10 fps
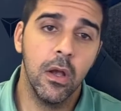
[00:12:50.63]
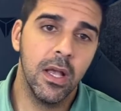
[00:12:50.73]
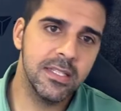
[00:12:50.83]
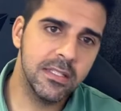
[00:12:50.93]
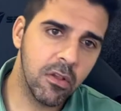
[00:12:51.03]

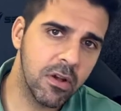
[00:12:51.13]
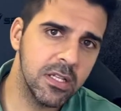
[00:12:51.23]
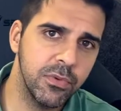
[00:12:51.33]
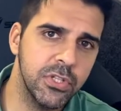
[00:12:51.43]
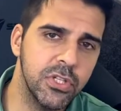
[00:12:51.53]
as long
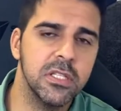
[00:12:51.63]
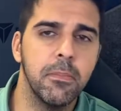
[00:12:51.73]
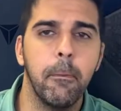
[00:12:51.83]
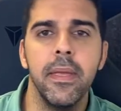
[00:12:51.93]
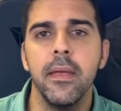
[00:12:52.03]
as we're
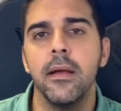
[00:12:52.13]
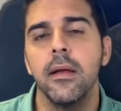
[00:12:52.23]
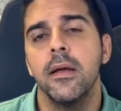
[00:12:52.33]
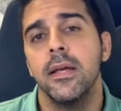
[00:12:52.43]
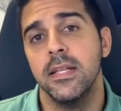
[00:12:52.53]
just
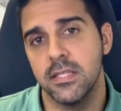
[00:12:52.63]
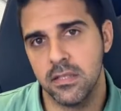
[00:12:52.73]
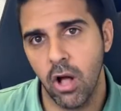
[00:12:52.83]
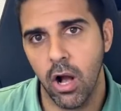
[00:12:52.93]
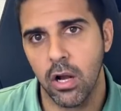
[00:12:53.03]
being in
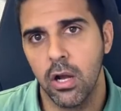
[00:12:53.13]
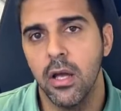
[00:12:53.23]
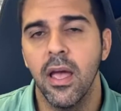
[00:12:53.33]
stock,